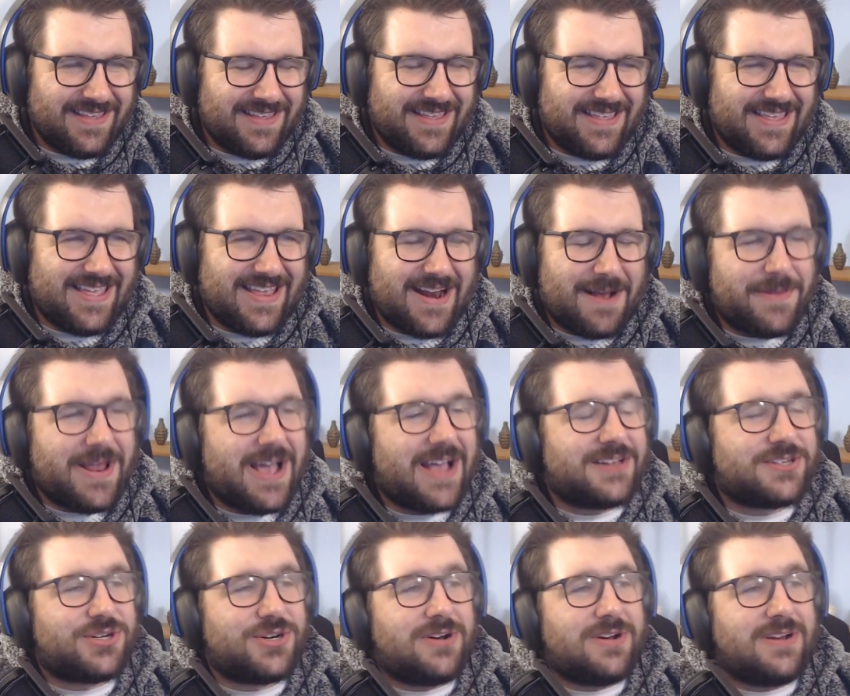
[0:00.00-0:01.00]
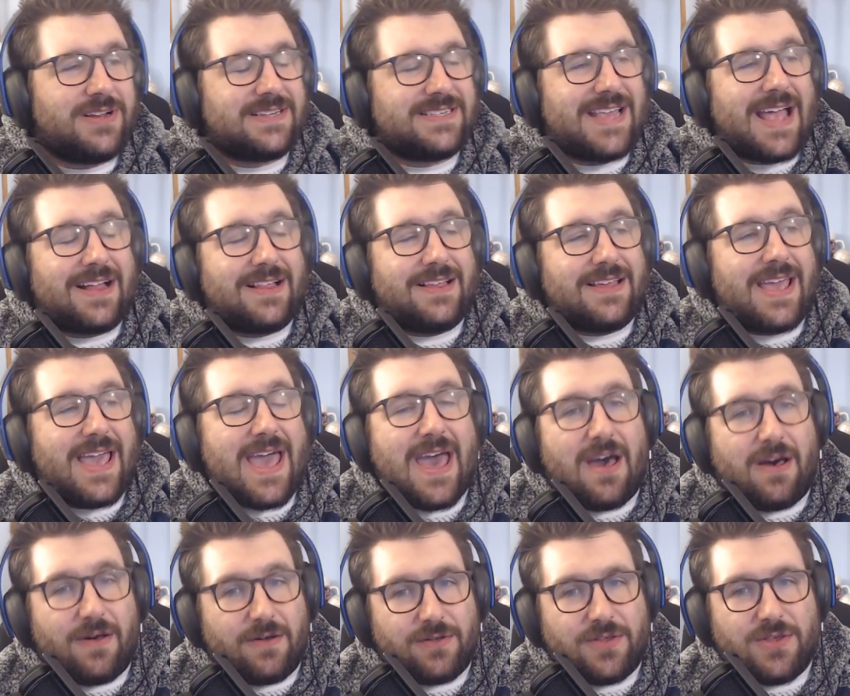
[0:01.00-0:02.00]
And I'm not sure exactly
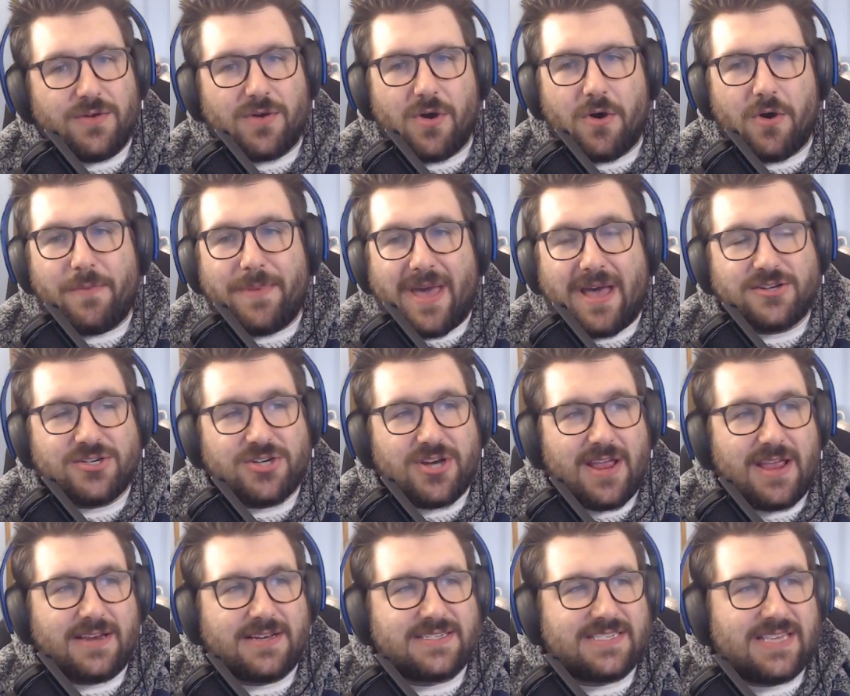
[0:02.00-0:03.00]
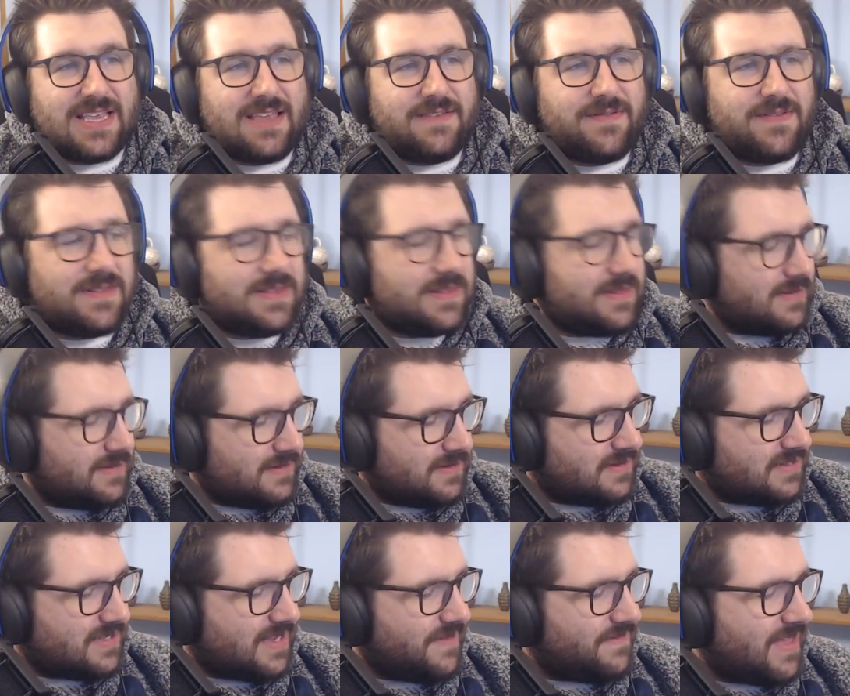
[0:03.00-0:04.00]
how you go about trying to save
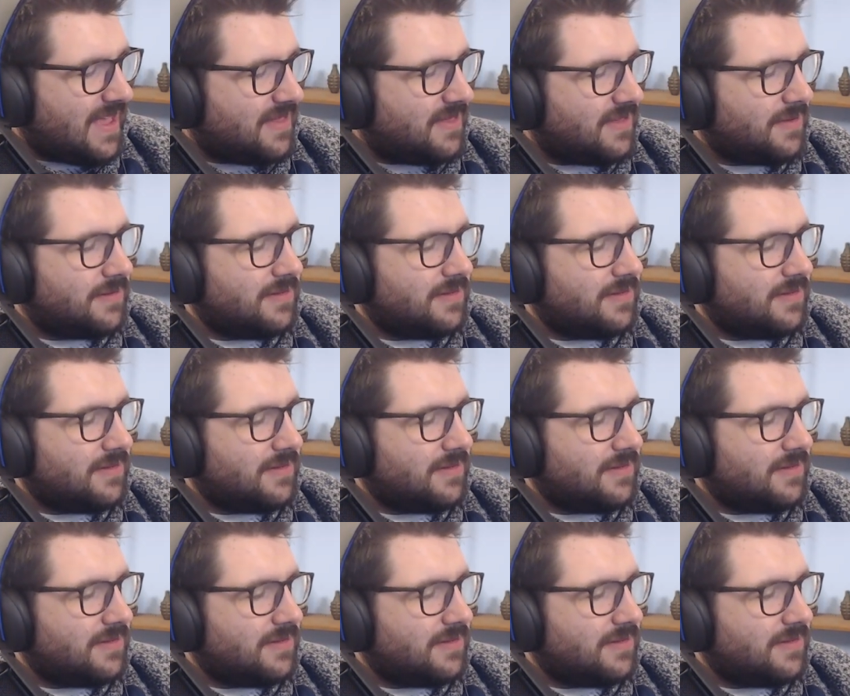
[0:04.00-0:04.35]
that.